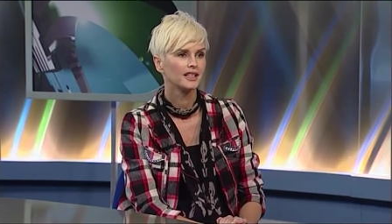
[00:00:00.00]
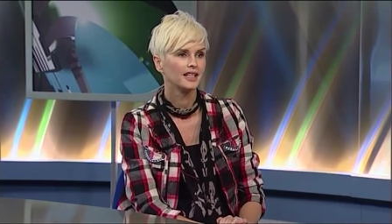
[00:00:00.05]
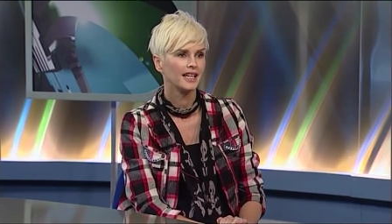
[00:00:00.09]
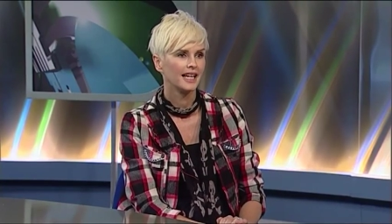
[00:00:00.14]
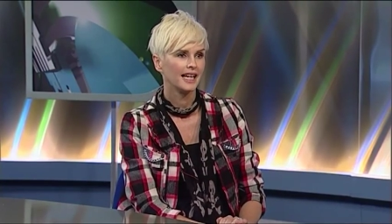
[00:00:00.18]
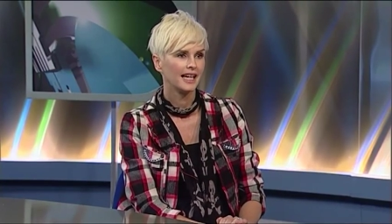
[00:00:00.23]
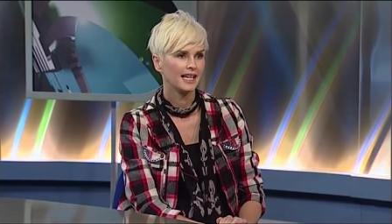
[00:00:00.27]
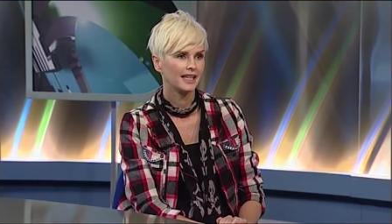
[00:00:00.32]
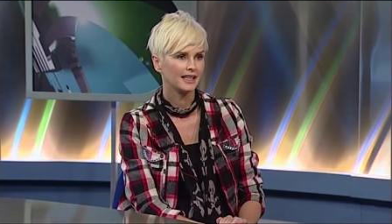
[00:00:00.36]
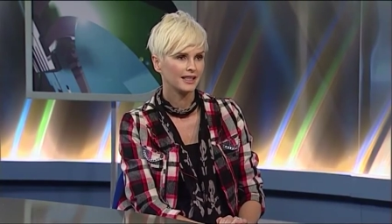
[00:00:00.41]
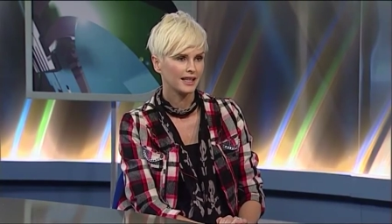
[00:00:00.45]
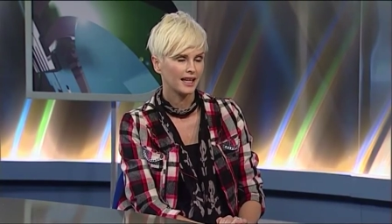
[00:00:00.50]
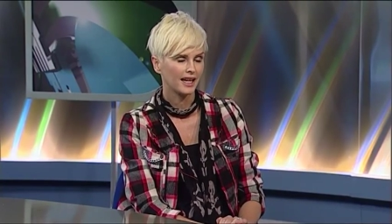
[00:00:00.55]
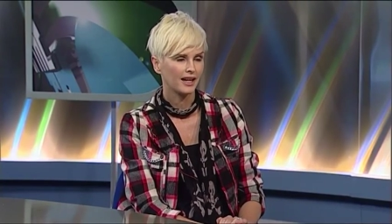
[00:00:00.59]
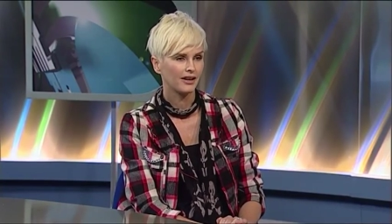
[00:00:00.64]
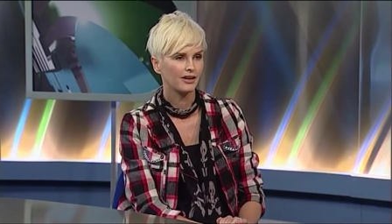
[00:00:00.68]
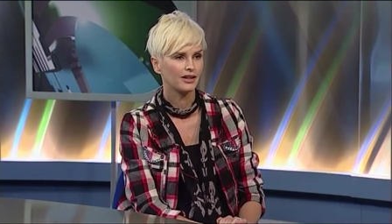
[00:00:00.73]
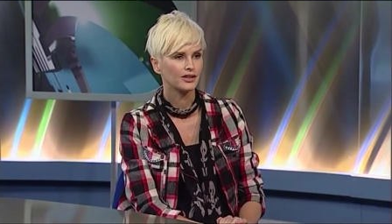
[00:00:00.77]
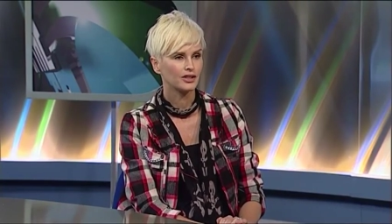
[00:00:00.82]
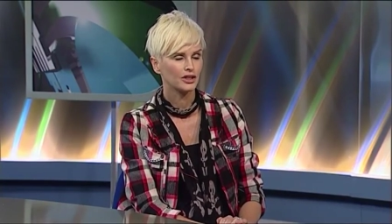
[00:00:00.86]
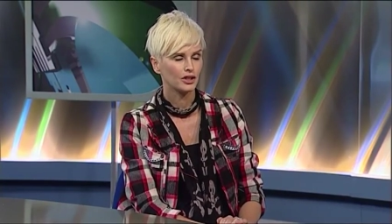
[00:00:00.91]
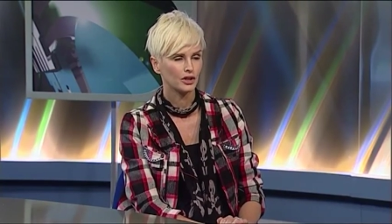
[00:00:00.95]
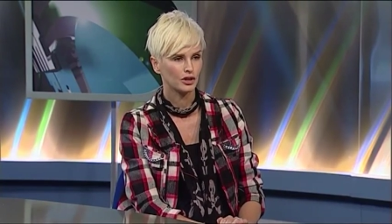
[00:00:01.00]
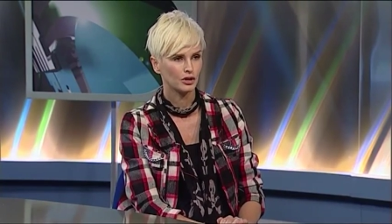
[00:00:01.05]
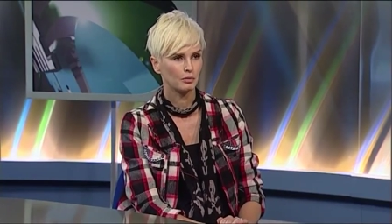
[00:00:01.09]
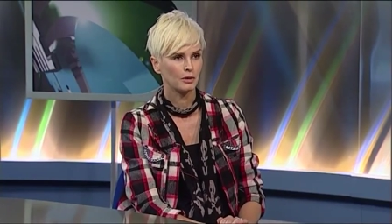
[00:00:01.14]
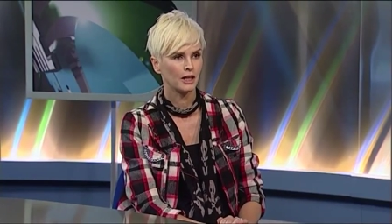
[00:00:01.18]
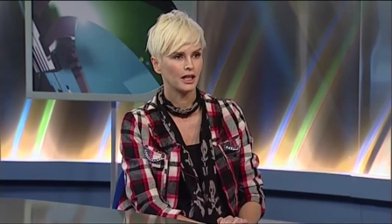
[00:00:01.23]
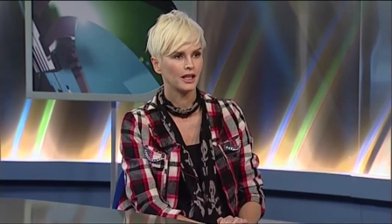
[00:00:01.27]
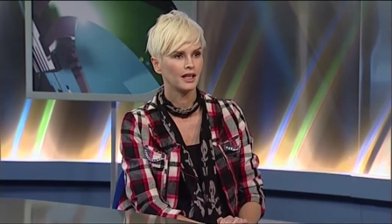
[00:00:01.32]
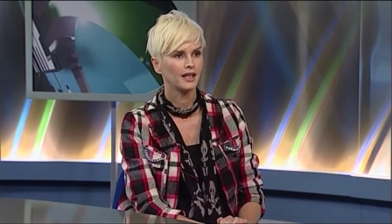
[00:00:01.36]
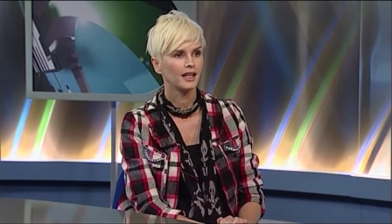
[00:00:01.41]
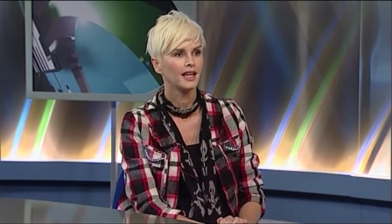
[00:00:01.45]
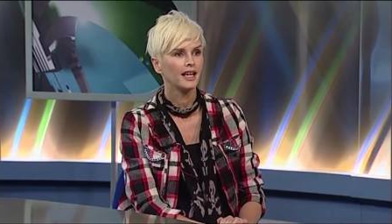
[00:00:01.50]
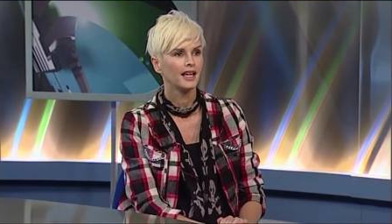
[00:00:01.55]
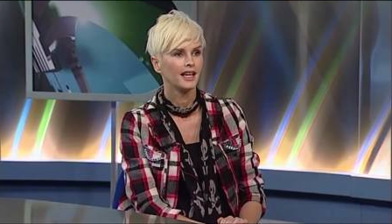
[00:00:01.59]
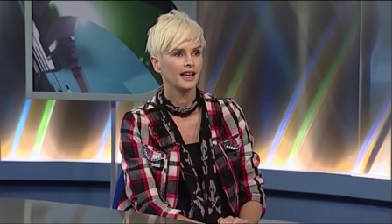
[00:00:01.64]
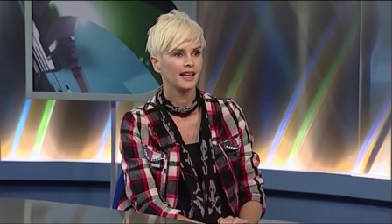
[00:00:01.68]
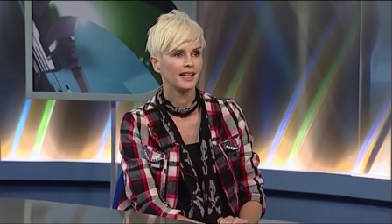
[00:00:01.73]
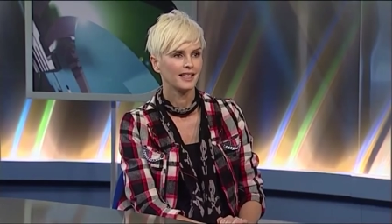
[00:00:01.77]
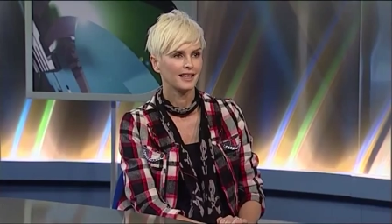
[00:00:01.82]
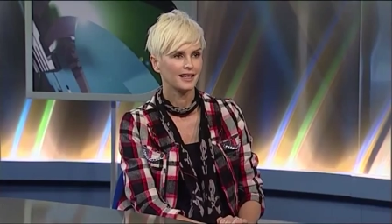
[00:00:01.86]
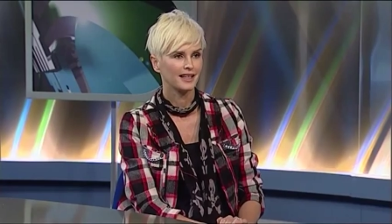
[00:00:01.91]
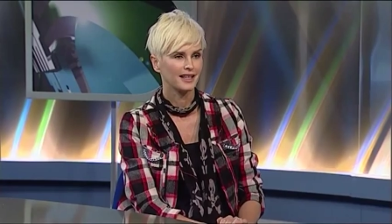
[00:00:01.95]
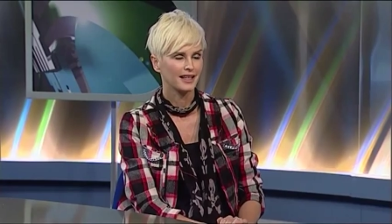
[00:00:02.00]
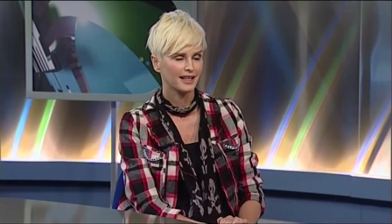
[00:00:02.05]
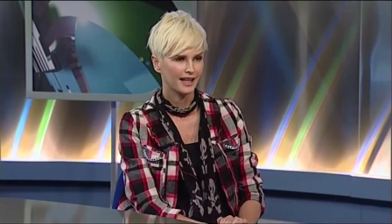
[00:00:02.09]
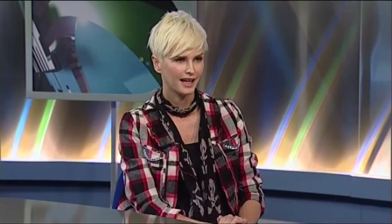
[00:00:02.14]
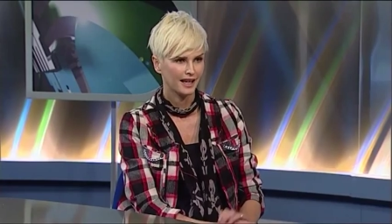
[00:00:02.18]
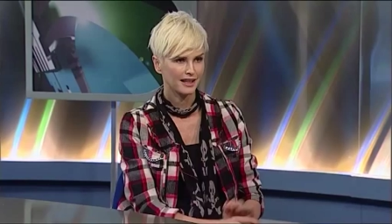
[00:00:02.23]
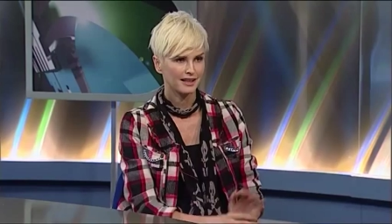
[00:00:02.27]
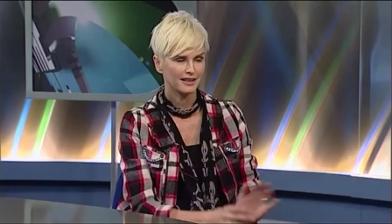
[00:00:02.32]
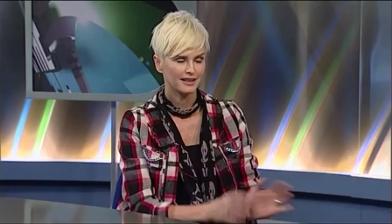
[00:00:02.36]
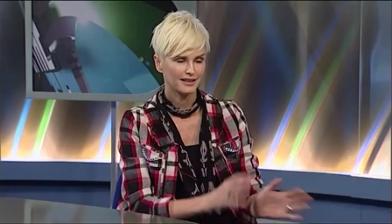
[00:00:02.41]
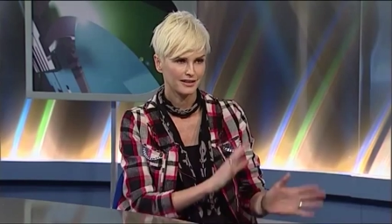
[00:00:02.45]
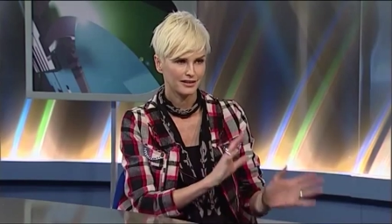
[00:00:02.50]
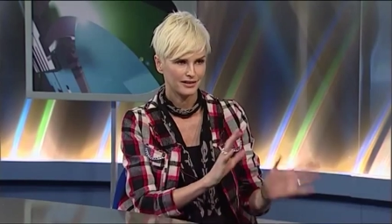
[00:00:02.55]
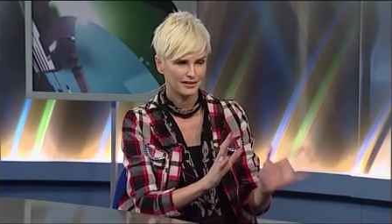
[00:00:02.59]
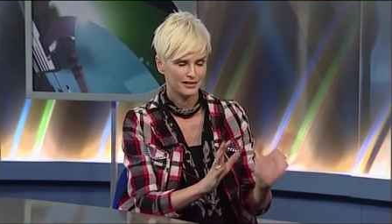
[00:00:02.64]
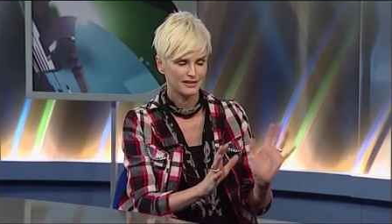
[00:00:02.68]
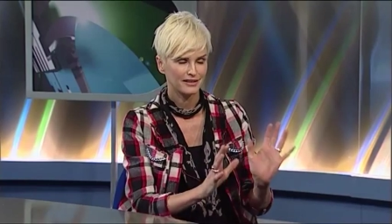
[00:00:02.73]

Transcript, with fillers: Okay. And Garren took me, he cut it